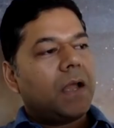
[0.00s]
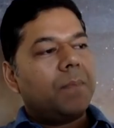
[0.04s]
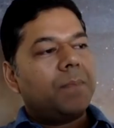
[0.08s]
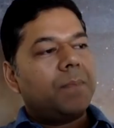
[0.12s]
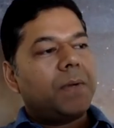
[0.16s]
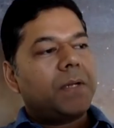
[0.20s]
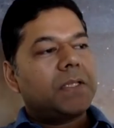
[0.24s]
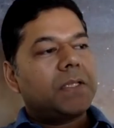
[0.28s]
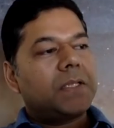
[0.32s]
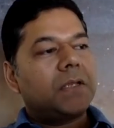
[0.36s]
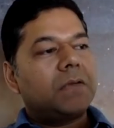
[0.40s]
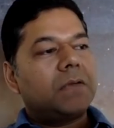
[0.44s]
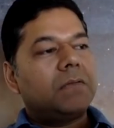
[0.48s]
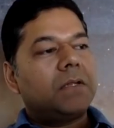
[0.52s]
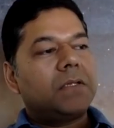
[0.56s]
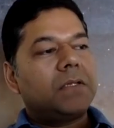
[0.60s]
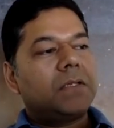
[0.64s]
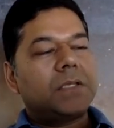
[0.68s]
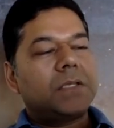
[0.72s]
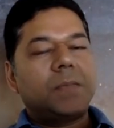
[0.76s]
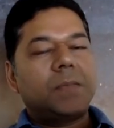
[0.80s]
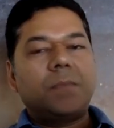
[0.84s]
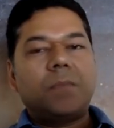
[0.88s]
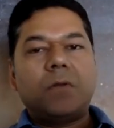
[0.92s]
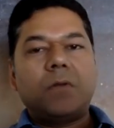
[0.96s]
a particular
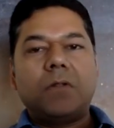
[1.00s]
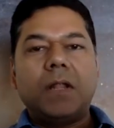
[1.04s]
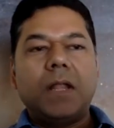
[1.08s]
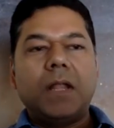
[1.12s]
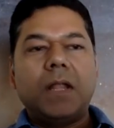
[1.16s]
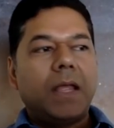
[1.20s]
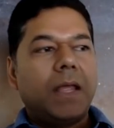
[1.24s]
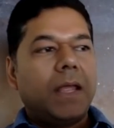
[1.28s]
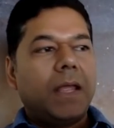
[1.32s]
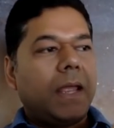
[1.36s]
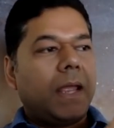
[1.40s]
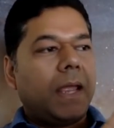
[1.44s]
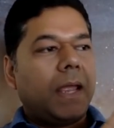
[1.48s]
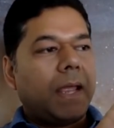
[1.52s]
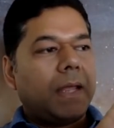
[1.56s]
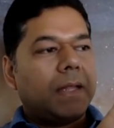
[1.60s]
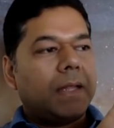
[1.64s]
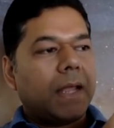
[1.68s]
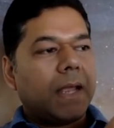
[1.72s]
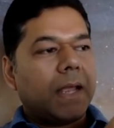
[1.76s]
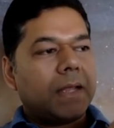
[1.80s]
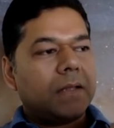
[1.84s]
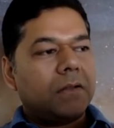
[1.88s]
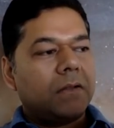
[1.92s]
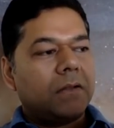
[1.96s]
symbol,
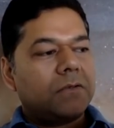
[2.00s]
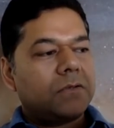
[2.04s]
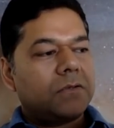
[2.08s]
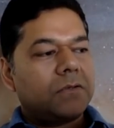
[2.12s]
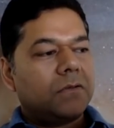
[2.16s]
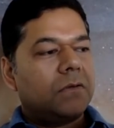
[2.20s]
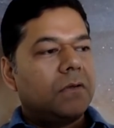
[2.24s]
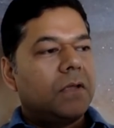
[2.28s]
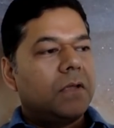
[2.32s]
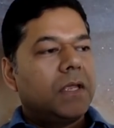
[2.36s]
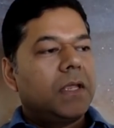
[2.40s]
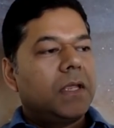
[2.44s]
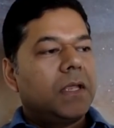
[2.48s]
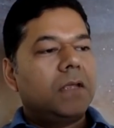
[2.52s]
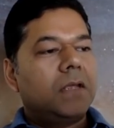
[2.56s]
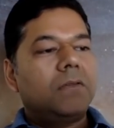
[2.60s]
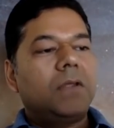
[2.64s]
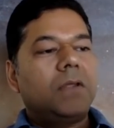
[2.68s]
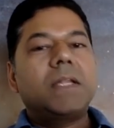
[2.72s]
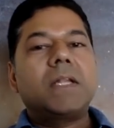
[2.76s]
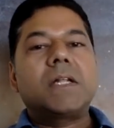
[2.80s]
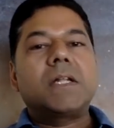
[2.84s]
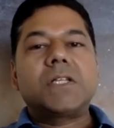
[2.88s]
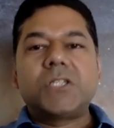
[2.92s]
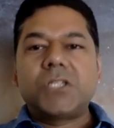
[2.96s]
and I can also
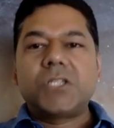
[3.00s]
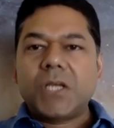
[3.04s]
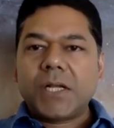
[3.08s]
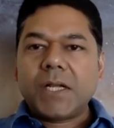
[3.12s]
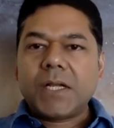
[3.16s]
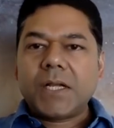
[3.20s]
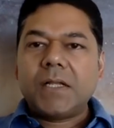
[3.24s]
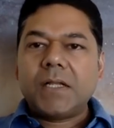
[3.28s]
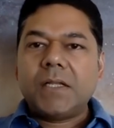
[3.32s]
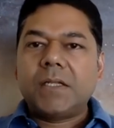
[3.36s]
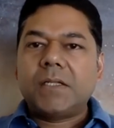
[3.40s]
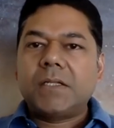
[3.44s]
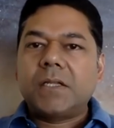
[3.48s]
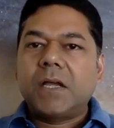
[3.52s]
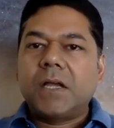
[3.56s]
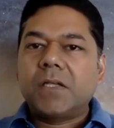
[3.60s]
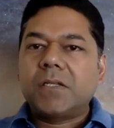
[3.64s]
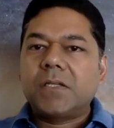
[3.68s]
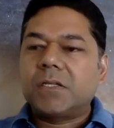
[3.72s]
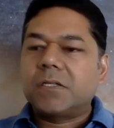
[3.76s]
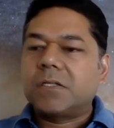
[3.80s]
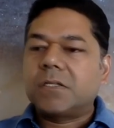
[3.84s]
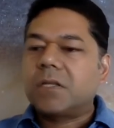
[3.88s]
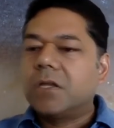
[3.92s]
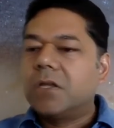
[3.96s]
energetically
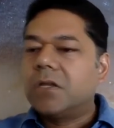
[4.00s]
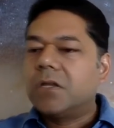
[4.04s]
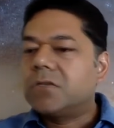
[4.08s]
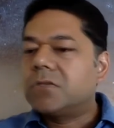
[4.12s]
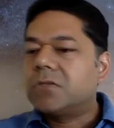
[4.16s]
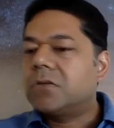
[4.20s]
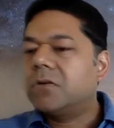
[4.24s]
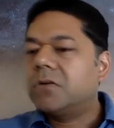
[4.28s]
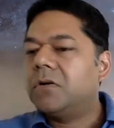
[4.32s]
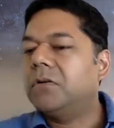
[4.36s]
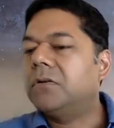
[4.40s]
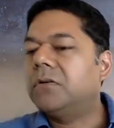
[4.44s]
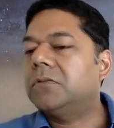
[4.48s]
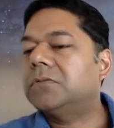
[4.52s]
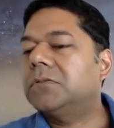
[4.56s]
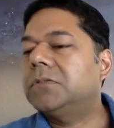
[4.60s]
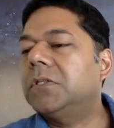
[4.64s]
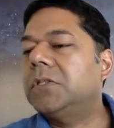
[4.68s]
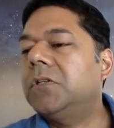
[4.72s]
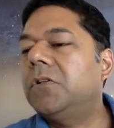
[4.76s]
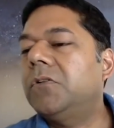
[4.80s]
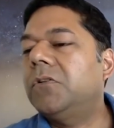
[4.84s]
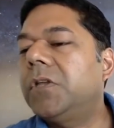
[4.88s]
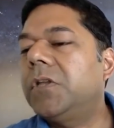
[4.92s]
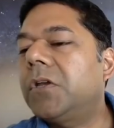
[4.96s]
touch it. So
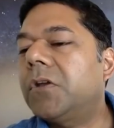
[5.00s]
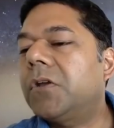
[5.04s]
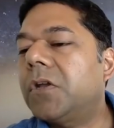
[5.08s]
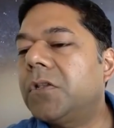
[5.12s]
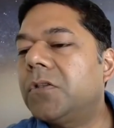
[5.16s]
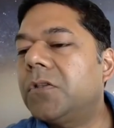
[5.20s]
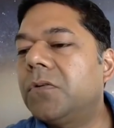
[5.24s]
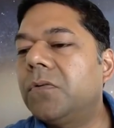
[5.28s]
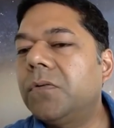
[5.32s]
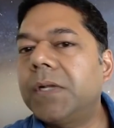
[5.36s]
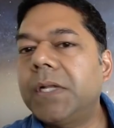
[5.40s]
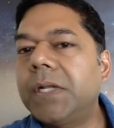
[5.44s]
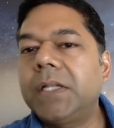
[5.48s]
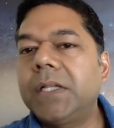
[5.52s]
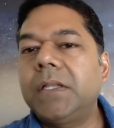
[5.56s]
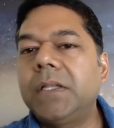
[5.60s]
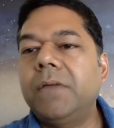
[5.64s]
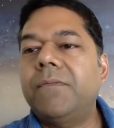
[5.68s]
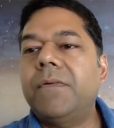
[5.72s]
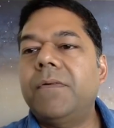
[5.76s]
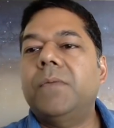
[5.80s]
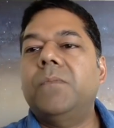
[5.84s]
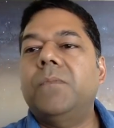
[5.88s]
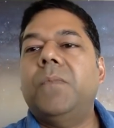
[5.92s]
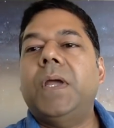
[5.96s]
you can do it in
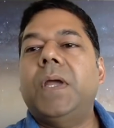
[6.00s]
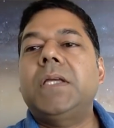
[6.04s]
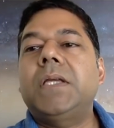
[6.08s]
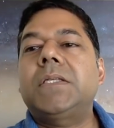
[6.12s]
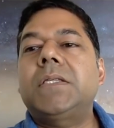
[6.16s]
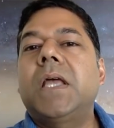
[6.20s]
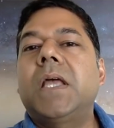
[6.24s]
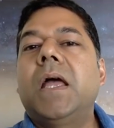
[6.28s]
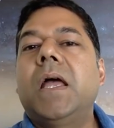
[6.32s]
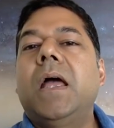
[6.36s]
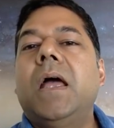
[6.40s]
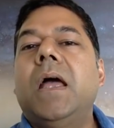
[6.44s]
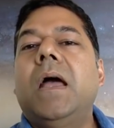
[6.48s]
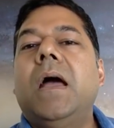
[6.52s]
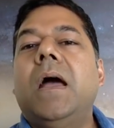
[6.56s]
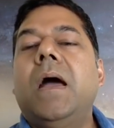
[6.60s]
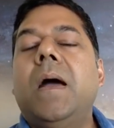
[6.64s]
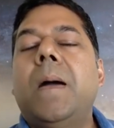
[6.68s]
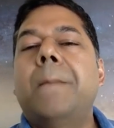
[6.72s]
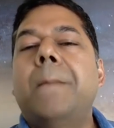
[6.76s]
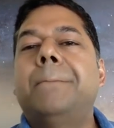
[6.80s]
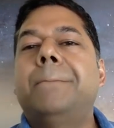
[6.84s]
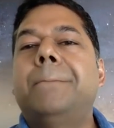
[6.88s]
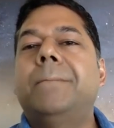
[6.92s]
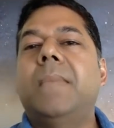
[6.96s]
different ways.
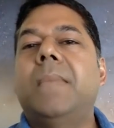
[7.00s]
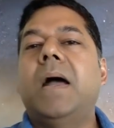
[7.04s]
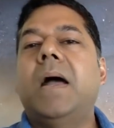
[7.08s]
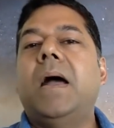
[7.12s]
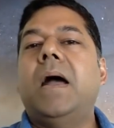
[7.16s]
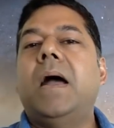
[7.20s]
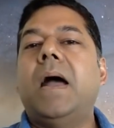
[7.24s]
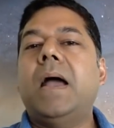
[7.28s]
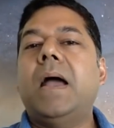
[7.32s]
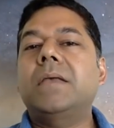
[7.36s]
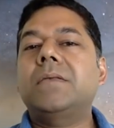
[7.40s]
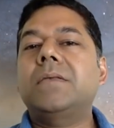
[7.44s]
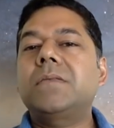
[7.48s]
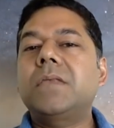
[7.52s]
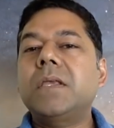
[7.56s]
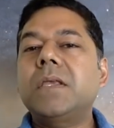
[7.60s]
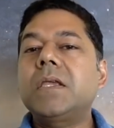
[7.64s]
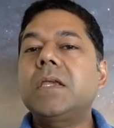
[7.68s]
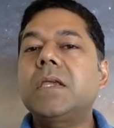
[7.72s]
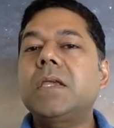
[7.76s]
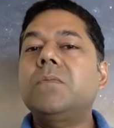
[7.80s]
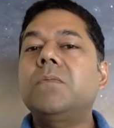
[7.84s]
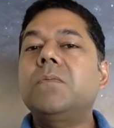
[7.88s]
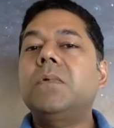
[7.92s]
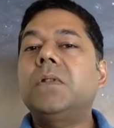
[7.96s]
I
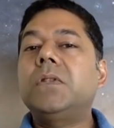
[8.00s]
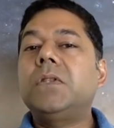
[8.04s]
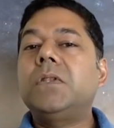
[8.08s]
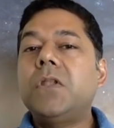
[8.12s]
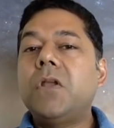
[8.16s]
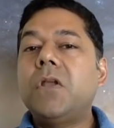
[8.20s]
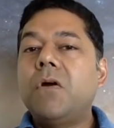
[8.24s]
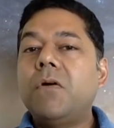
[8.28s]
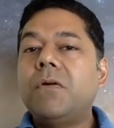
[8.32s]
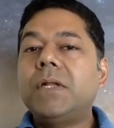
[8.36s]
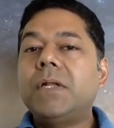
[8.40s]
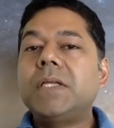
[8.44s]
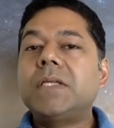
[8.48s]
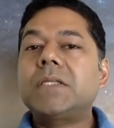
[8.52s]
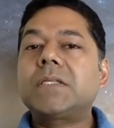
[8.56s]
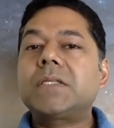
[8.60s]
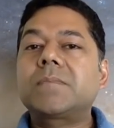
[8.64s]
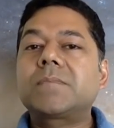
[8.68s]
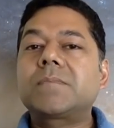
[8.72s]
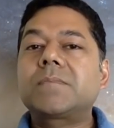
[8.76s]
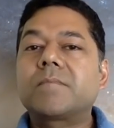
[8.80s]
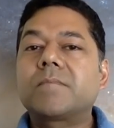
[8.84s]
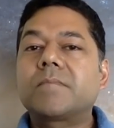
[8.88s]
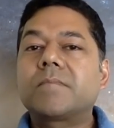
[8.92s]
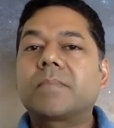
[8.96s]
think you will
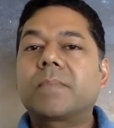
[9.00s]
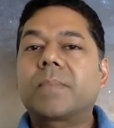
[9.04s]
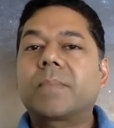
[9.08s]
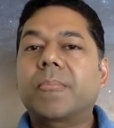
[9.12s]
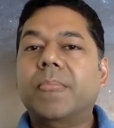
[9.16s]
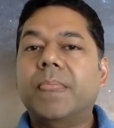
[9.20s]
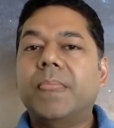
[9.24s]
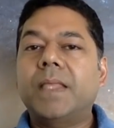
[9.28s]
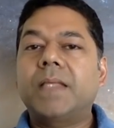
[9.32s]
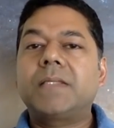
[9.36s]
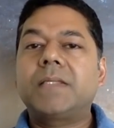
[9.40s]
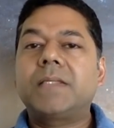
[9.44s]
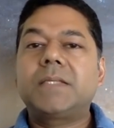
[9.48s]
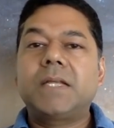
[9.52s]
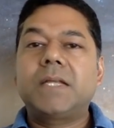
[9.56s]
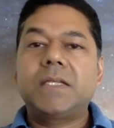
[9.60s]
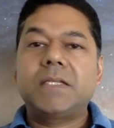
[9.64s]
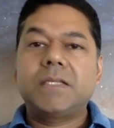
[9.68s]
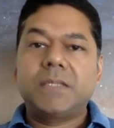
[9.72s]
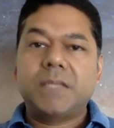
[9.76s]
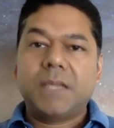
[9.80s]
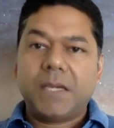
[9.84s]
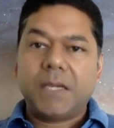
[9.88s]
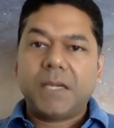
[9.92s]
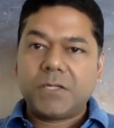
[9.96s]
notice the
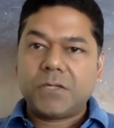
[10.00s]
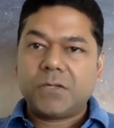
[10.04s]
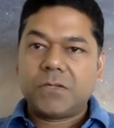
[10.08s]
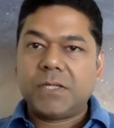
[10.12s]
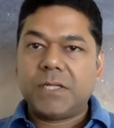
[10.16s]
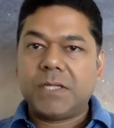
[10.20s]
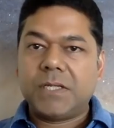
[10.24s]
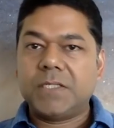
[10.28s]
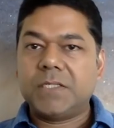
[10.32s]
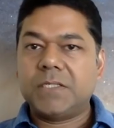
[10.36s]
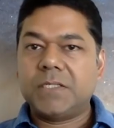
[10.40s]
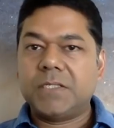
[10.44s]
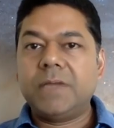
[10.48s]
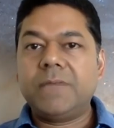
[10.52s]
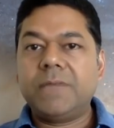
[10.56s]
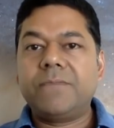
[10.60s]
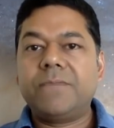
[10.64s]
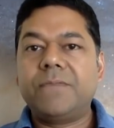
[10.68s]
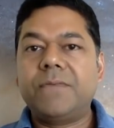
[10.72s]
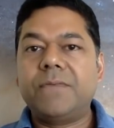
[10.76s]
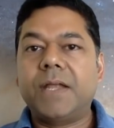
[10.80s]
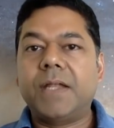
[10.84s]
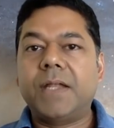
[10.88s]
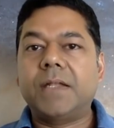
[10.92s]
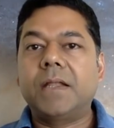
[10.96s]
sensation is
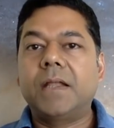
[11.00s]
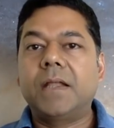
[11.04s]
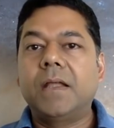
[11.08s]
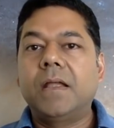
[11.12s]
different